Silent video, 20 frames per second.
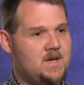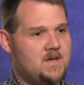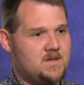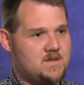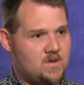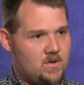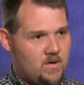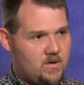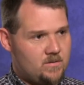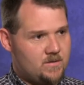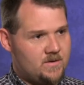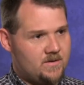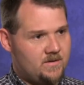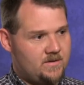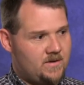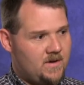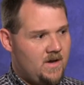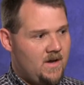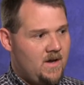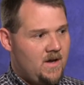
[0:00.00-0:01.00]
So it
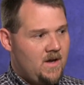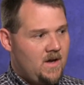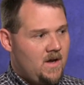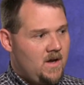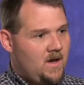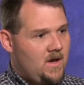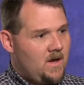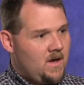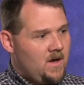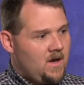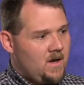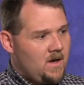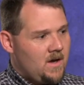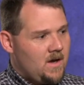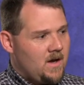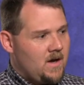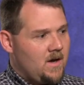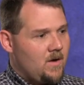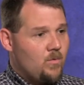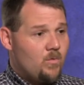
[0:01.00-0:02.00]
was
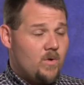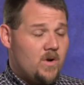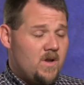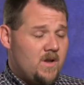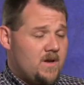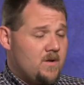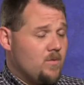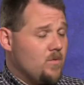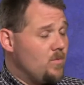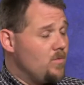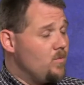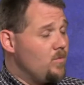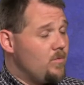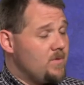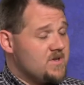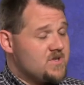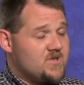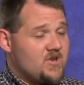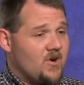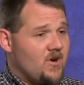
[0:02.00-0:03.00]
really, when
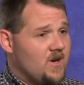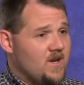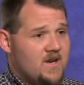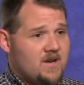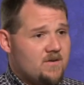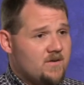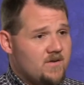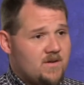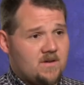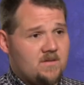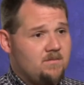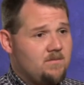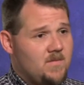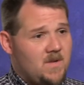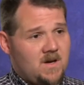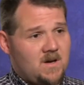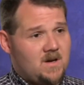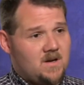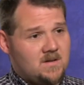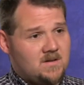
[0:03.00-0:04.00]
we started, it was a
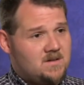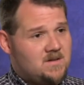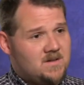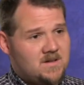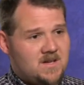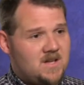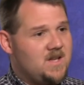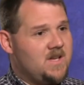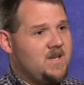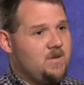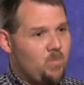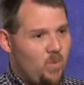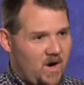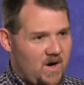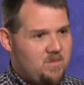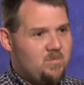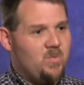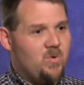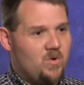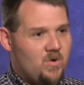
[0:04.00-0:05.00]
clean
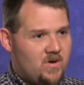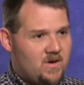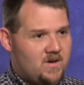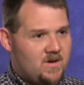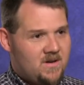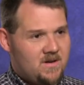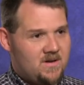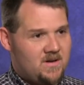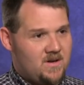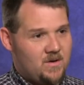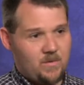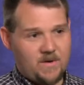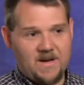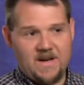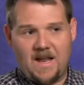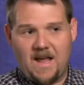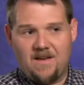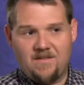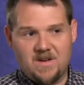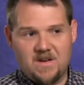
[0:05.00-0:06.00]
whiteboard. We
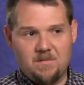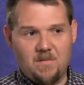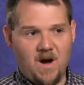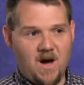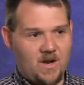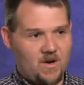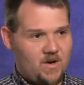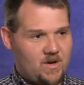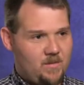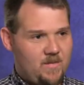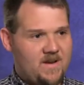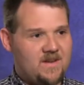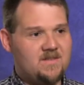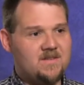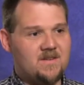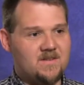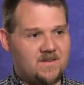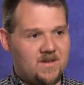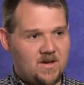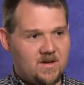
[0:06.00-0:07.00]
didn't have any model to base
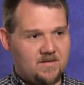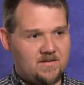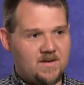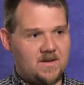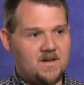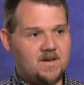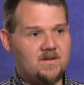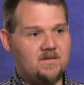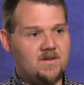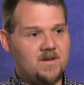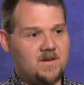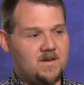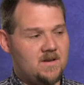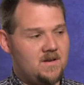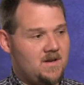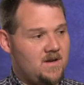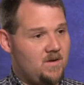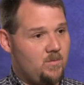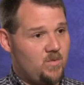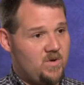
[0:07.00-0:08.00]
this off of,
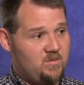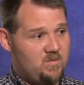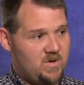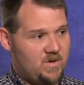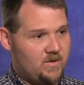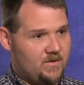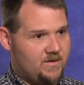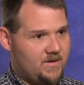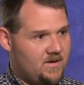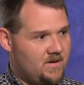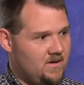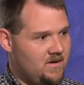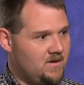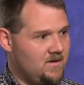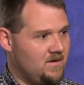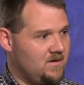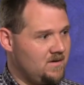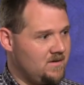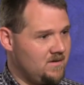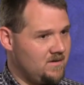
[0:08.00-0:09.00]
and we built
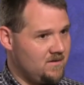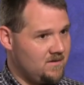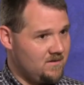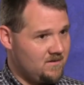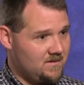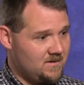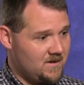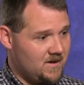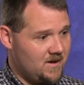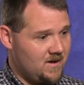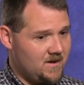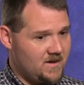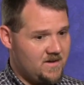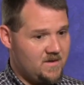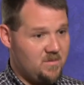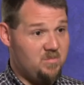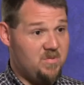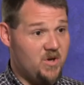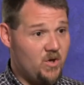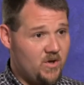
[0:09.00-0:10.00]
literally the
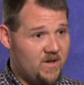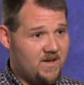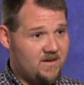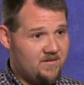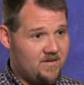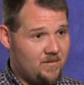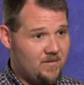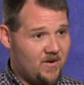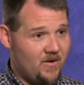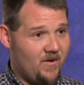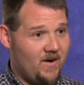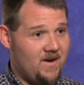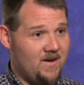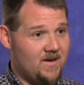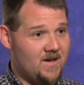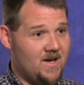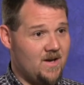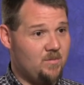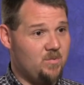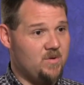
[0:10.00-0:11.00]
building from the ground
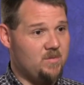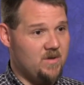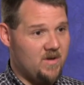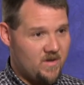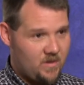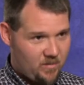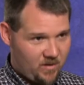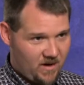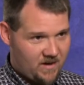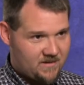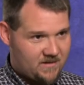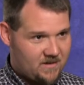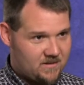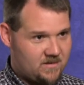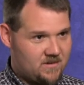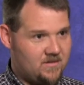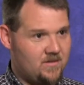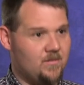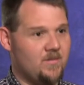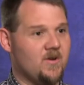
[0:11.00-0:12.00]
up. We built the
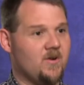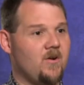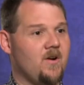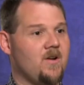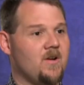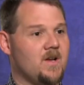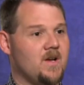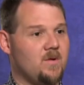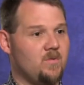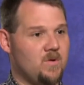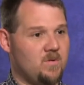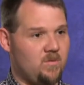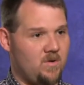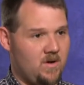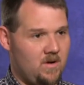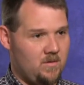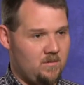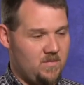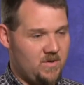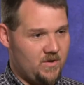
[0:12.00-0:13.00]
processes from the ground up. We
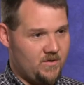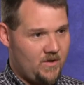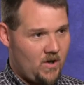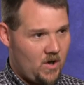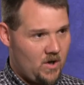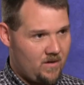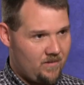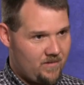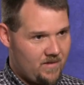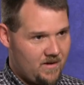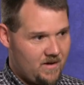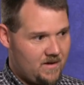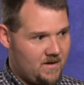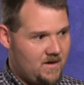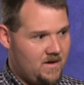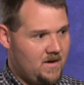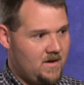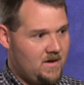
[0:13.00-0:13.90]
built all of the